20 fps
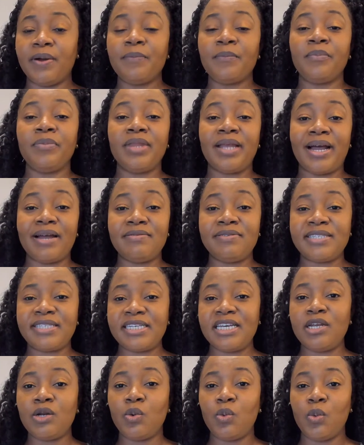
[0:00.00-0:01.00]
I've seen
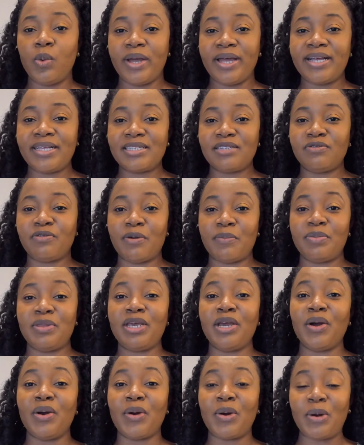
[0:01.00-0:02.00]
Wix from the
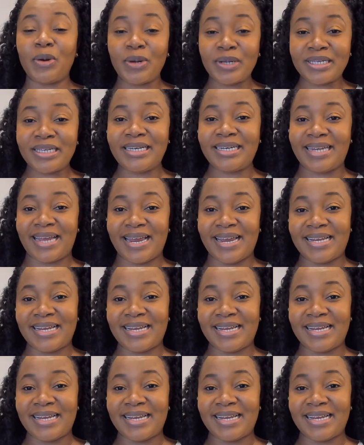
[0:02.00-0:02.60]
early days.